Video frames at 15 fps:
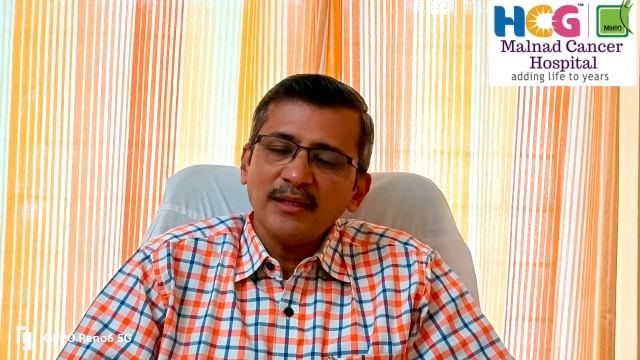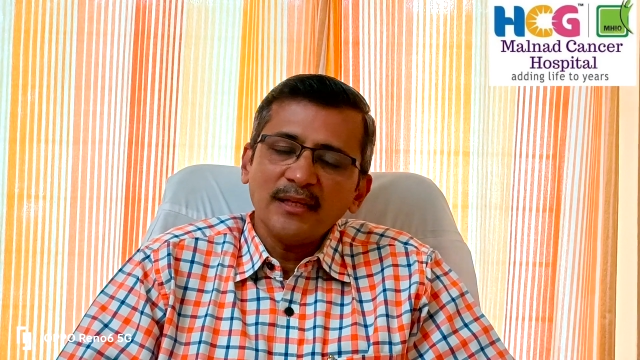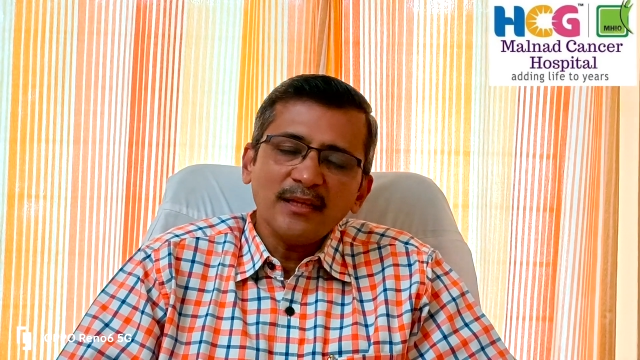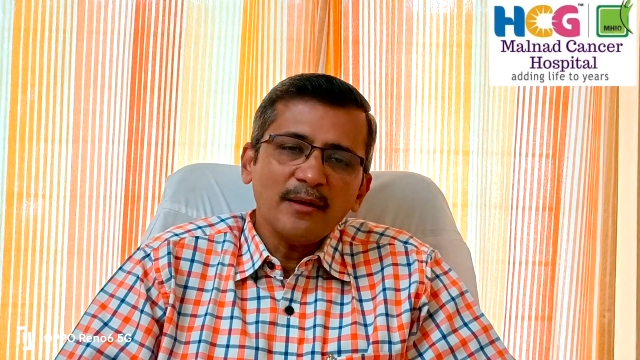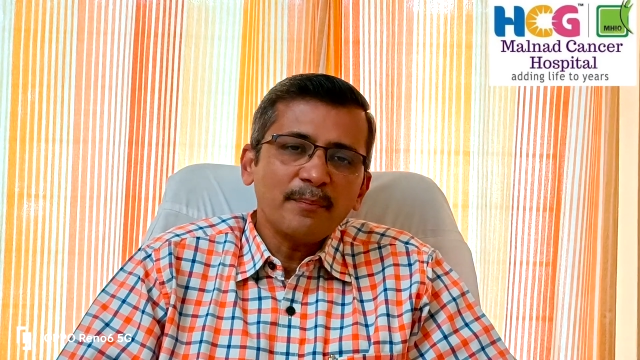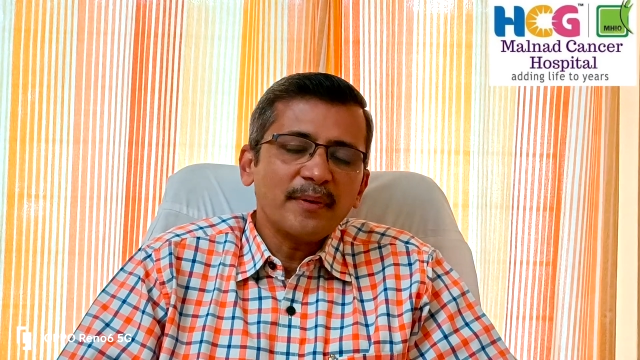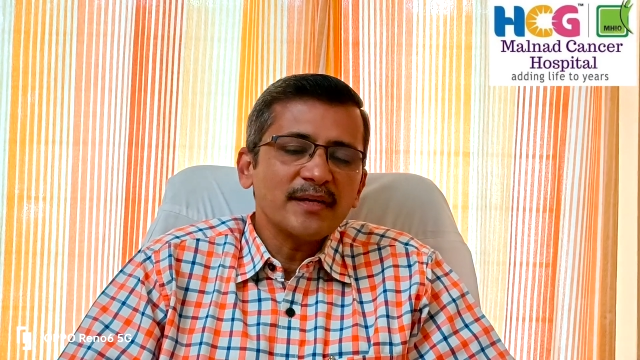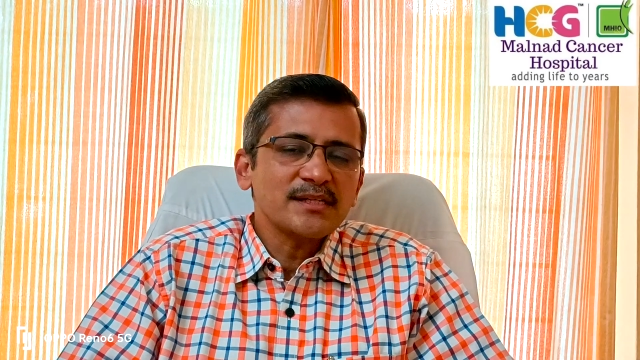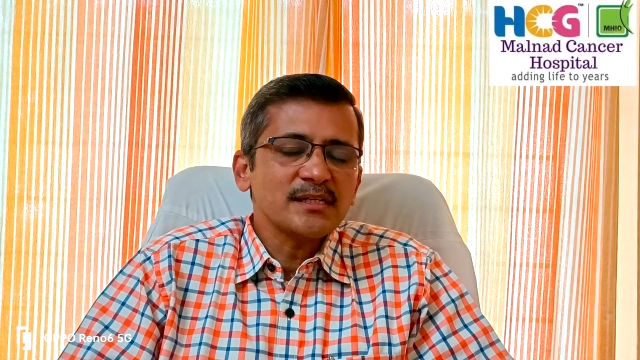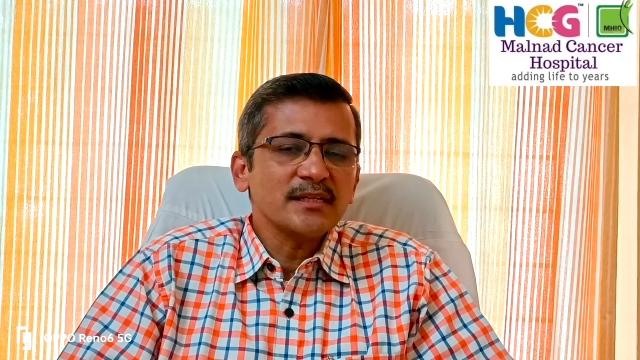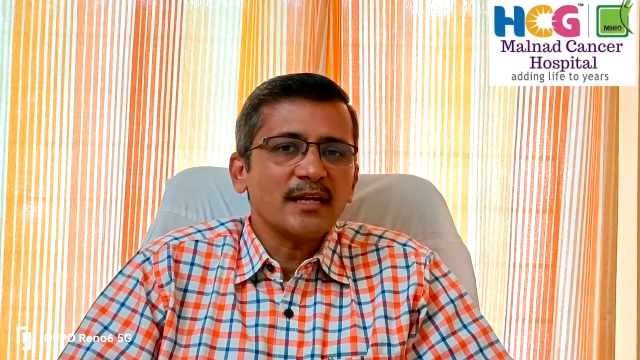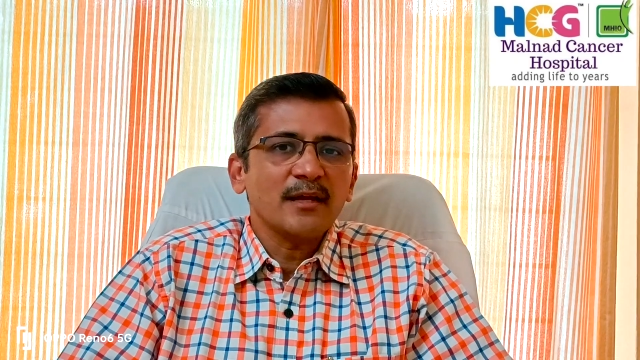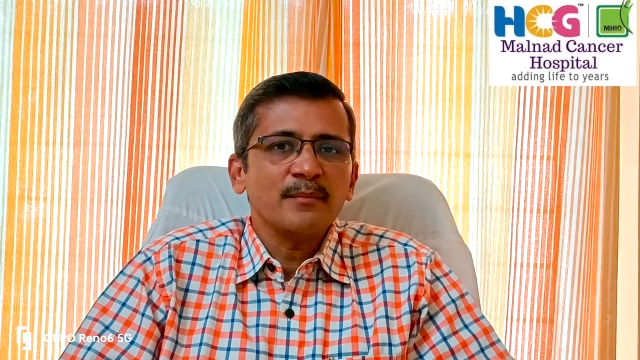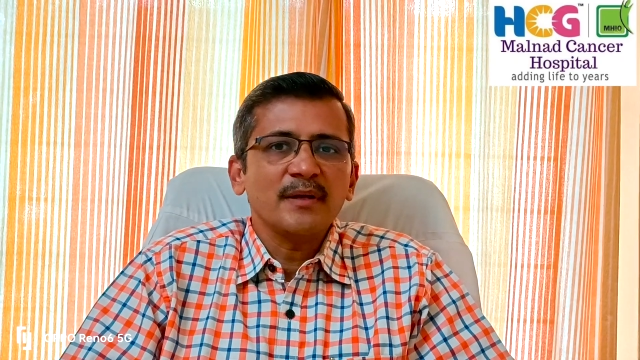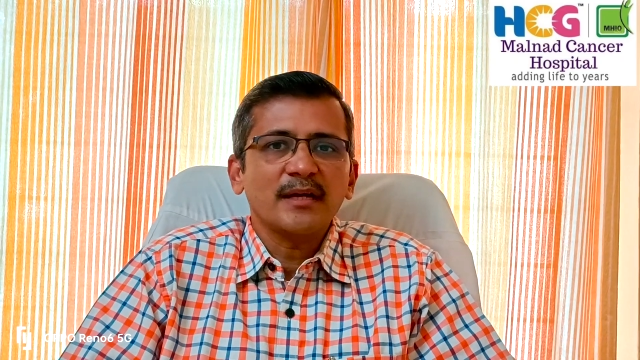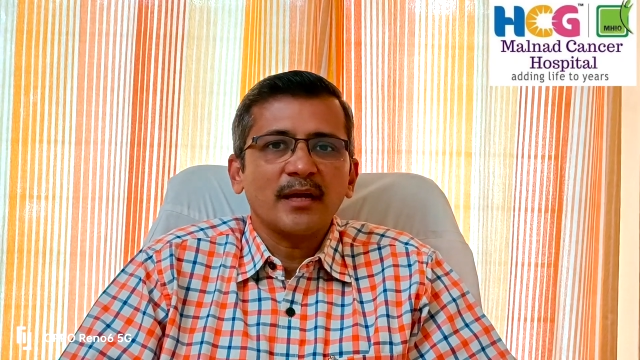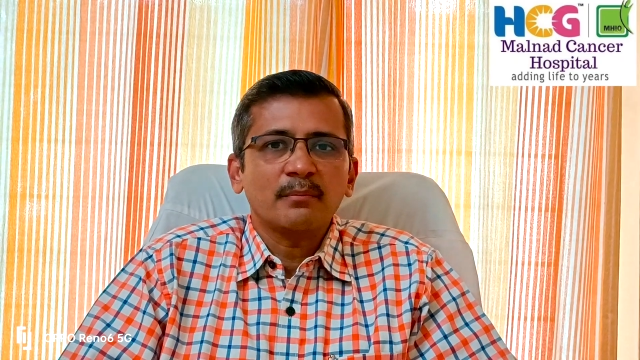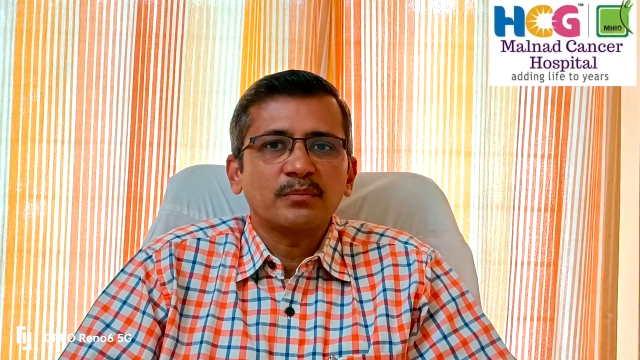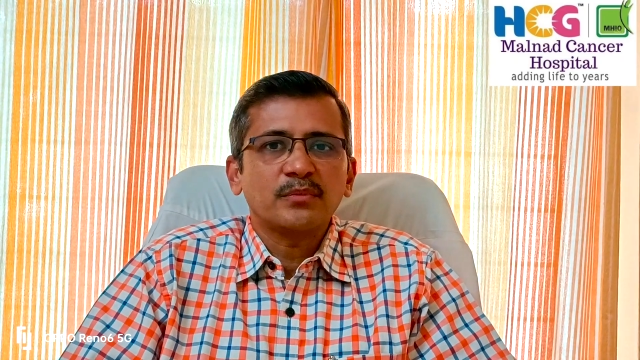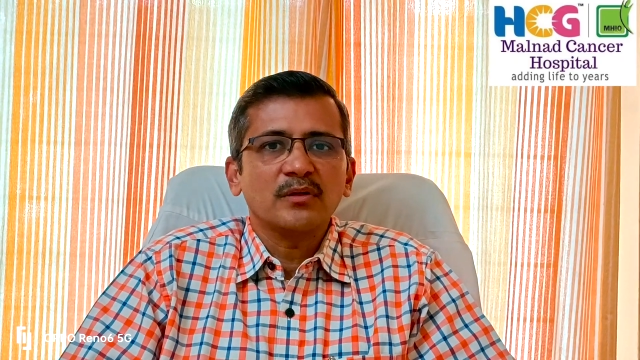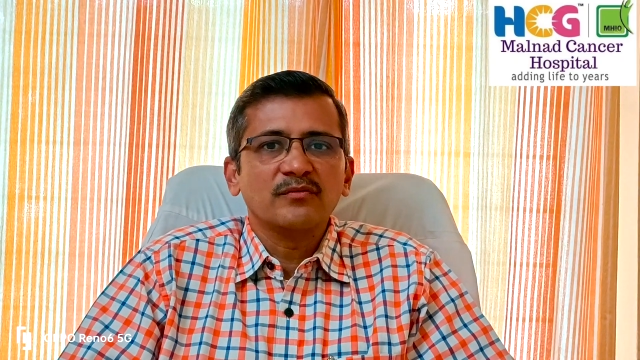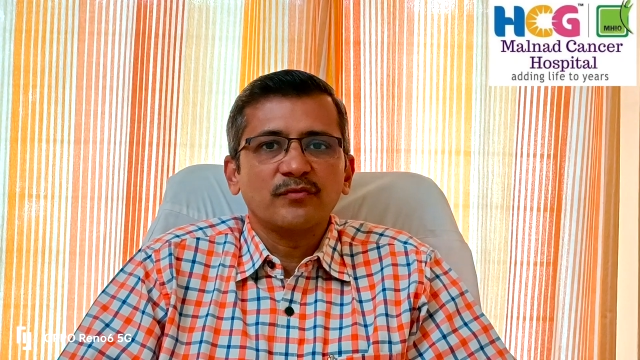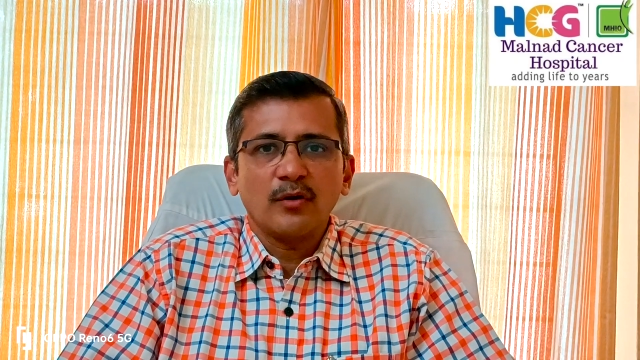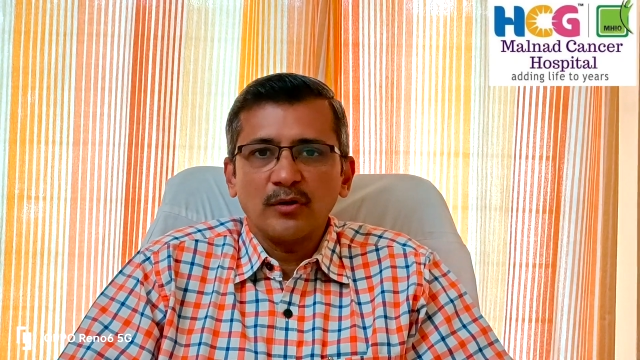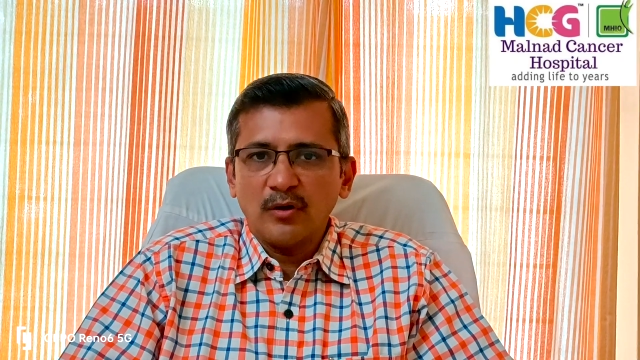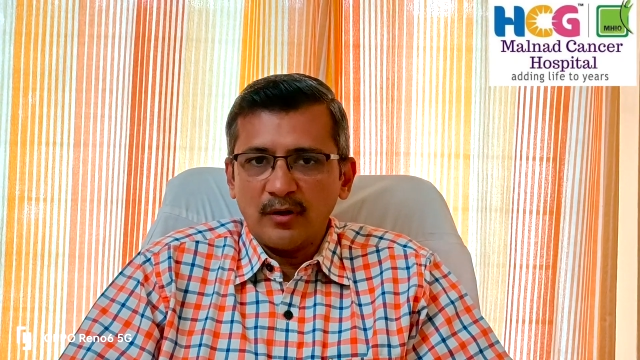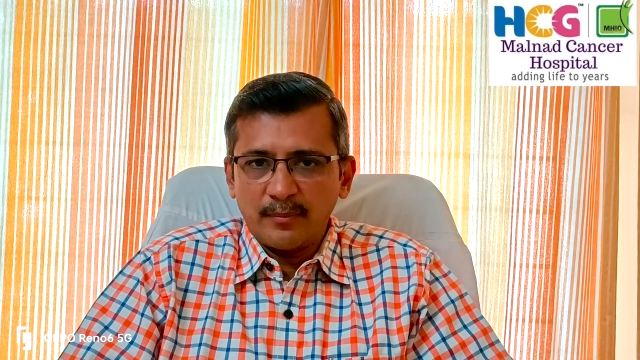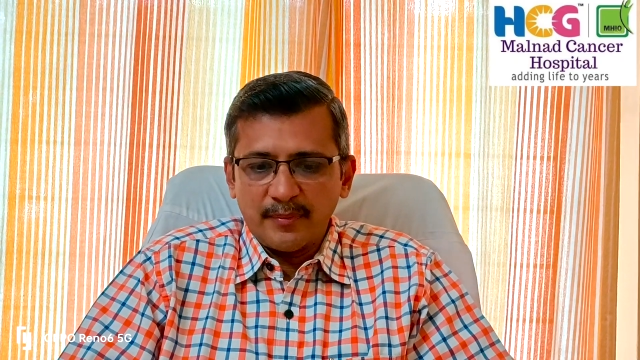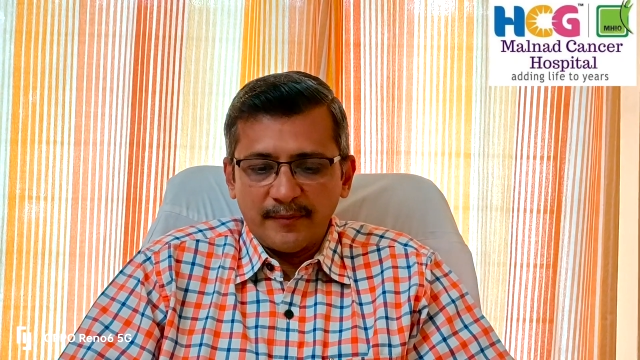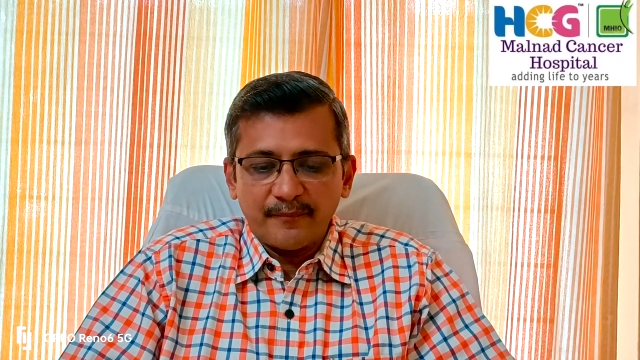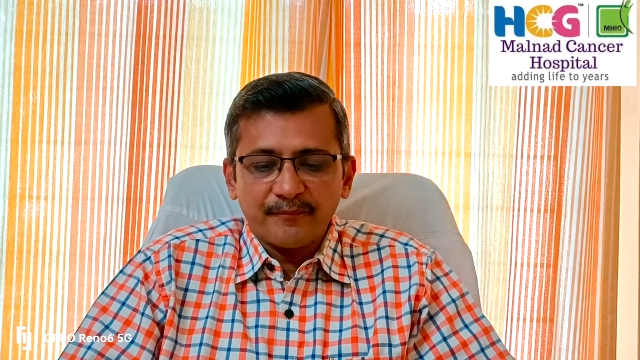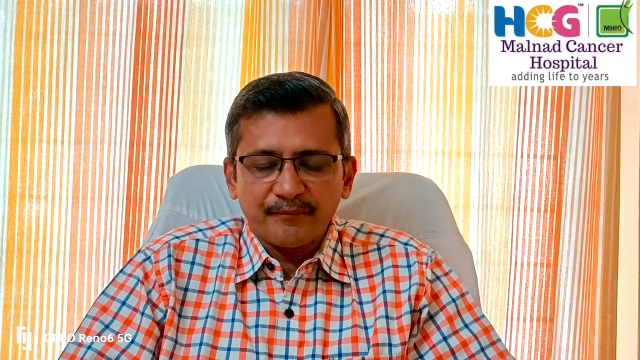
then the patient can be kept on follow-up.